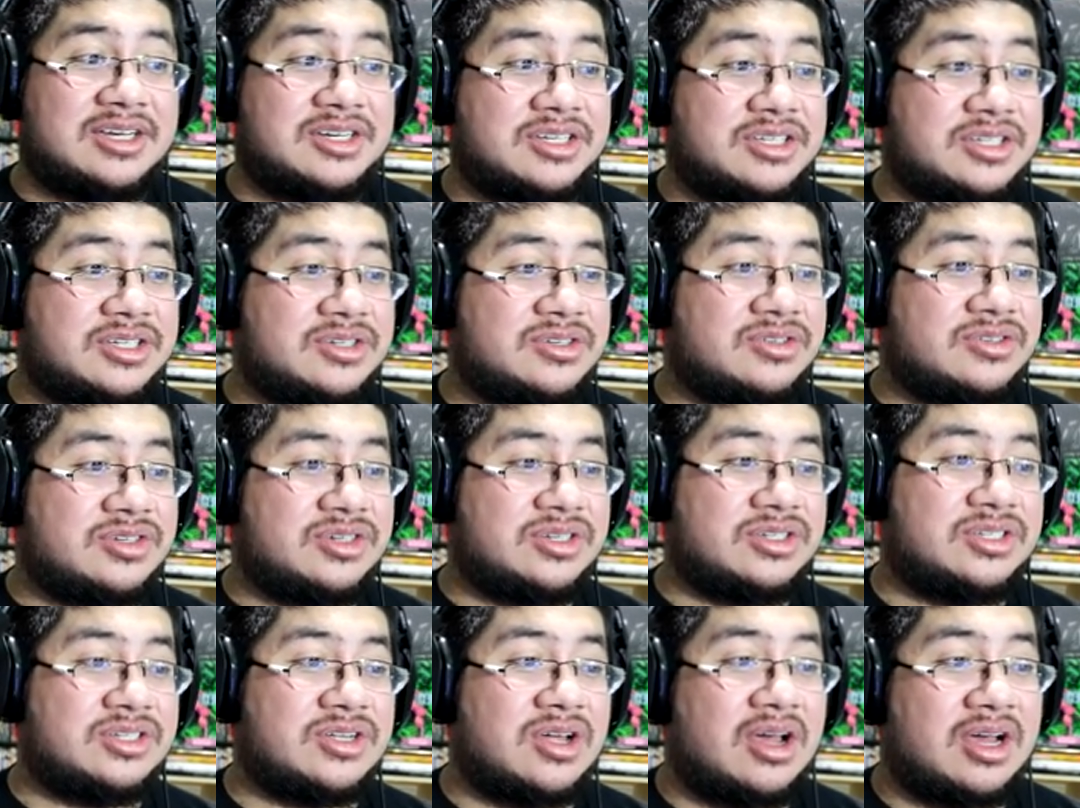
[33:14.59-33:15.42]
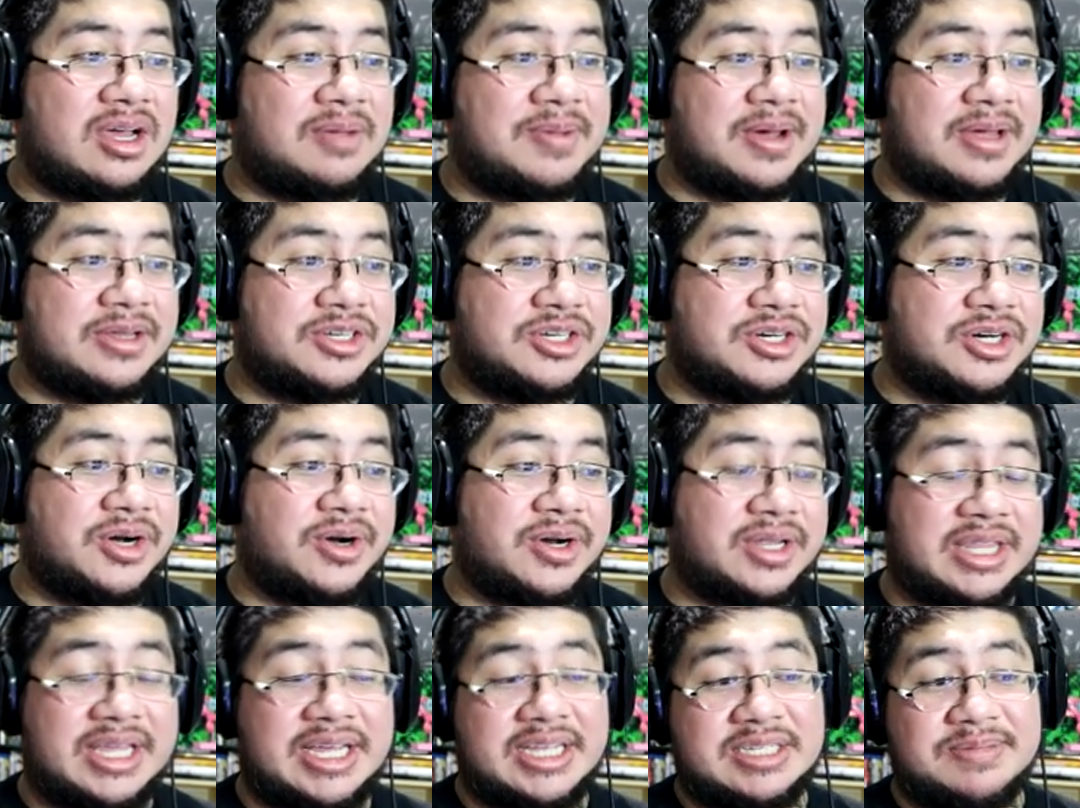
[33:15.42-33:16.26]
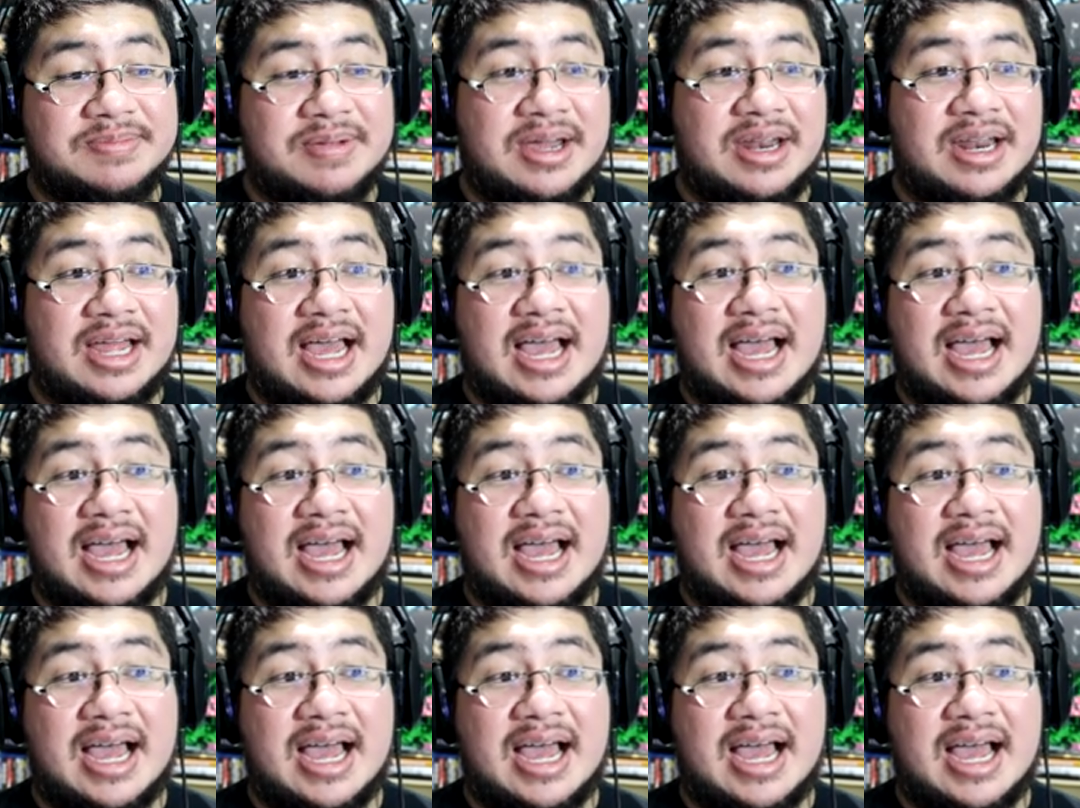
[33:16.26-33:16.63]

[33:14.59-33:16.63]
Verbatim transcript: just just talk about generic things about.